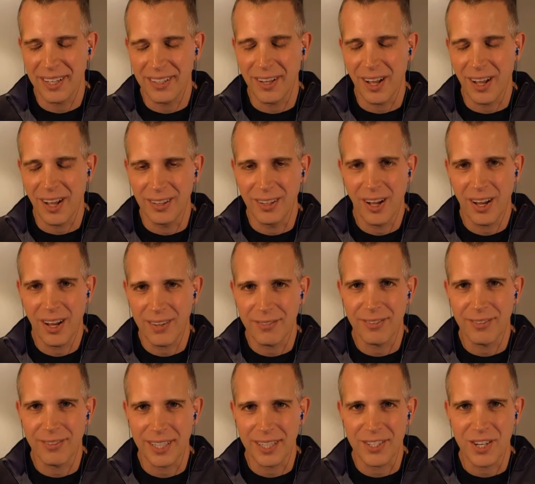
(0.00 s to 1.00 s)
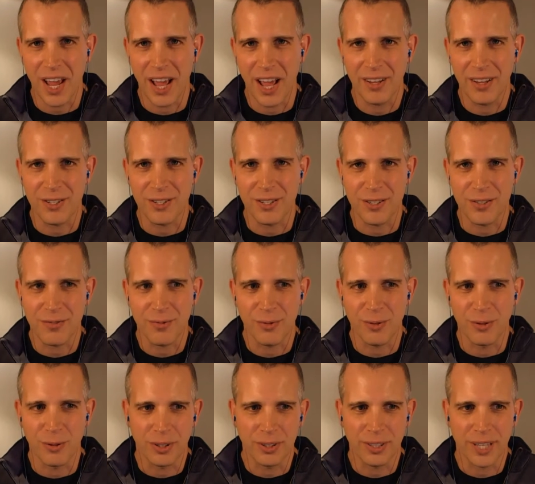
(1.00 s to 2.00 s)
a lot of uh, challenges
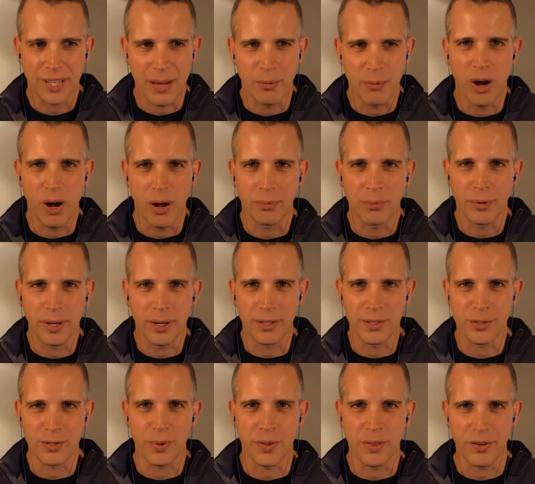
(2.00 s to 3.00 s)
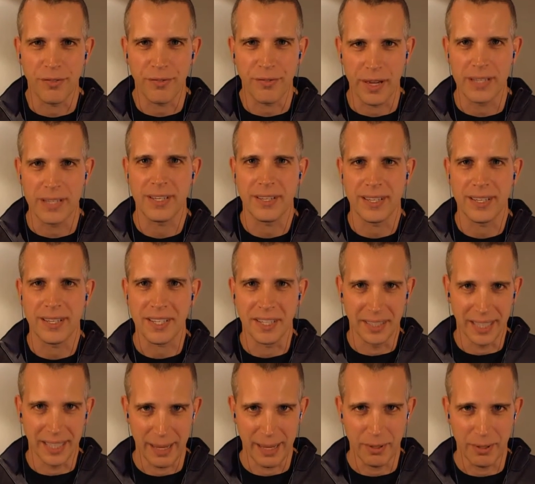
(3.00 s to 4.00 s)
for cable operators when they're facing this
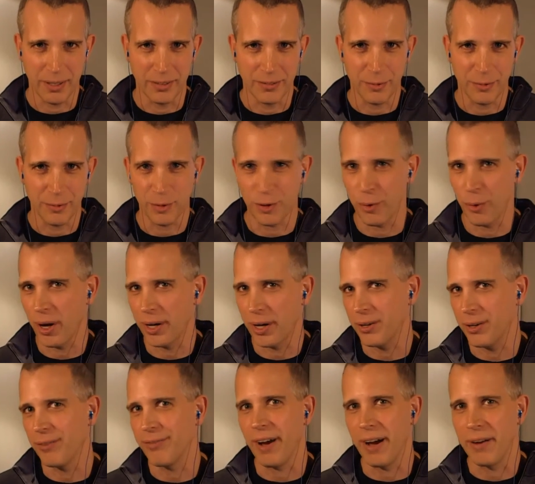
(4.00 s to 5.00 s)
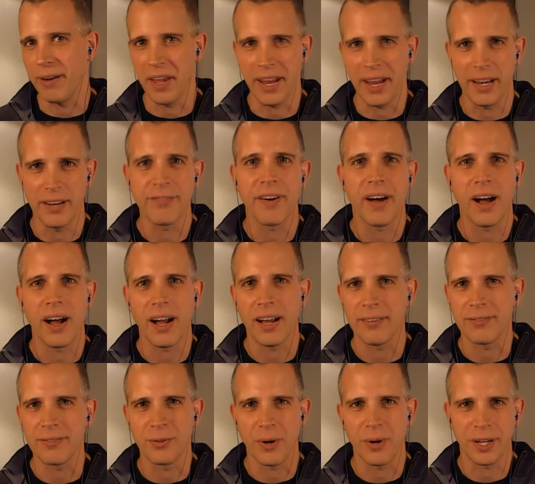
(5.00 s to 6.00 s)
dilemma of do I go to 5 to
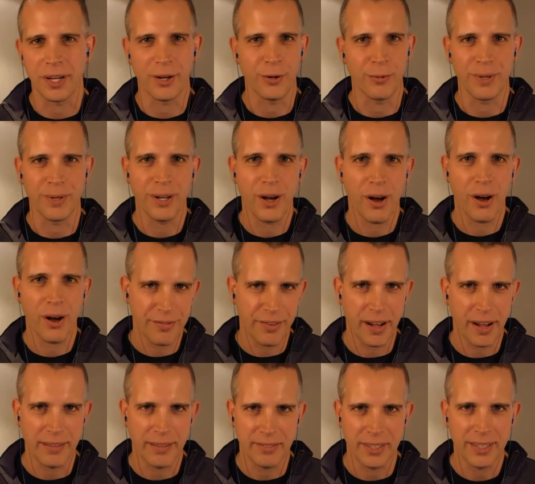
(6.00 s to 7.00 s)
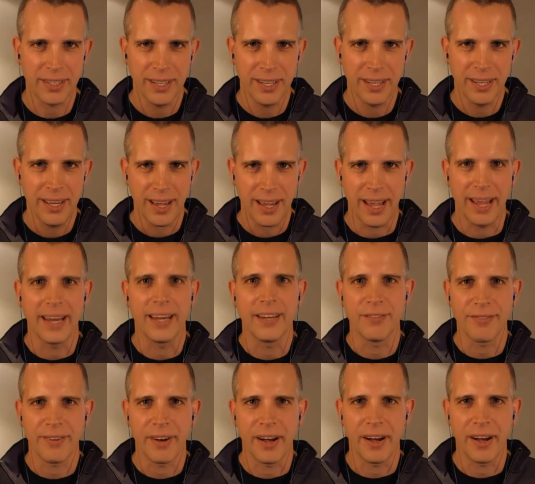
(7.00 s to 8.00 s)
85? Do I go beyond 5 to
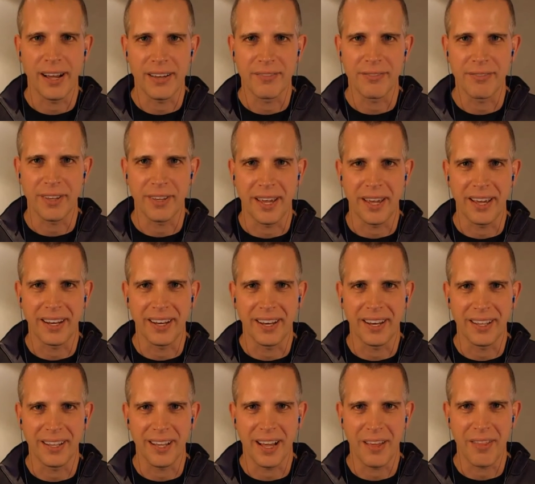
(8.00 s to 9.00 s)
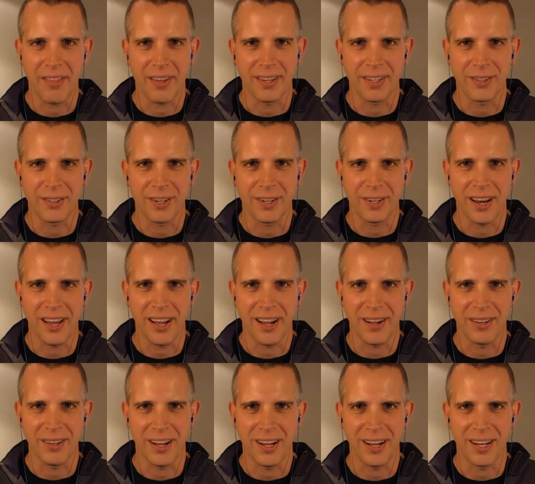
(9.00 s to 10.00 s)
85? And I, I think you're kind of
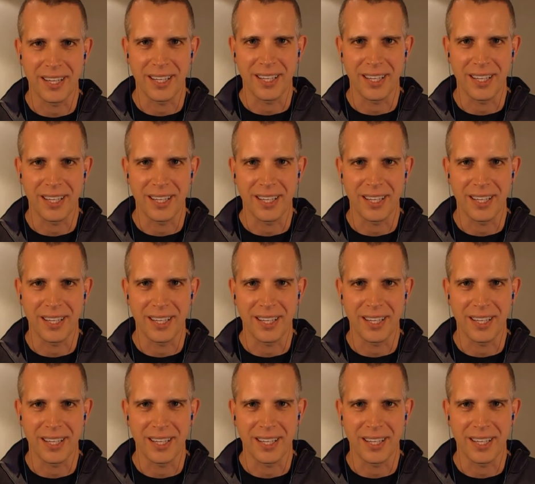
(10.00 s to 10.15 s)
outlining